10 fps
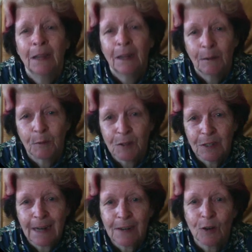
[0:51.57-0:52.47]
was
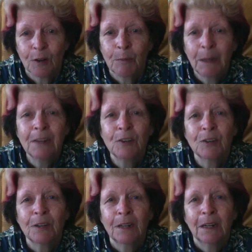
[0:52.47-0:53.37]
staged on the
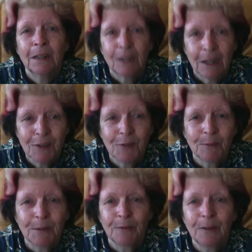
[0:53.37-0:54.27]
bench, judged
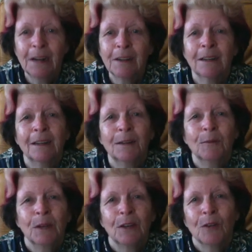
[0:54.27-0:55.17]
from the front.
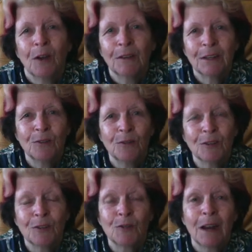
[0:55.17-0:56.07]
We could only use
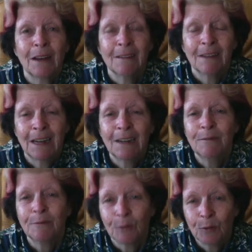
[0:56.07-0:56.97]
Australian
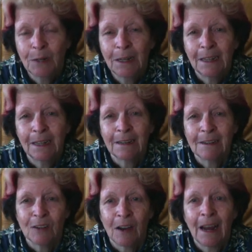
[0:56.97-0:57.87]
native flora in the
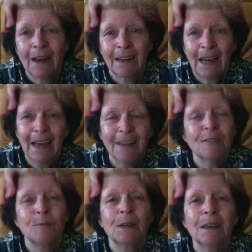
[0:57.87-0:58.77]
design and it had
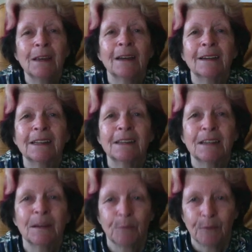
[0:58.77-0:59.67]
to be a
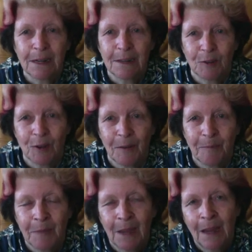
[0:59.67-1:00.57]
contemporary design.
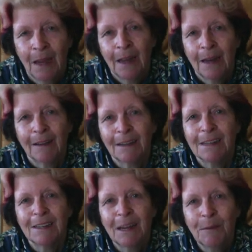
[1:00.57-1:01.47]
Now,
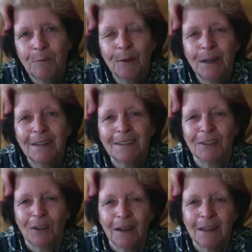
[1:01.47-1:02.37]
contemporary
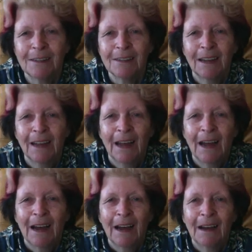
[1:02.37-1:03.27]
designs
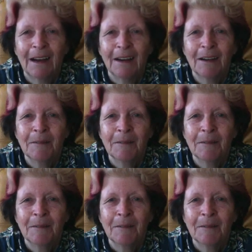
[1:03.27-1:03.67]
are